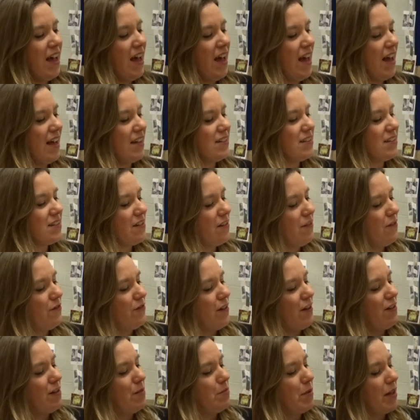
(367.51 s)
And
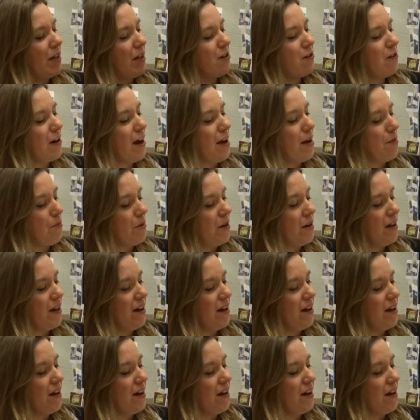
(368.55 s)
Very Big Crab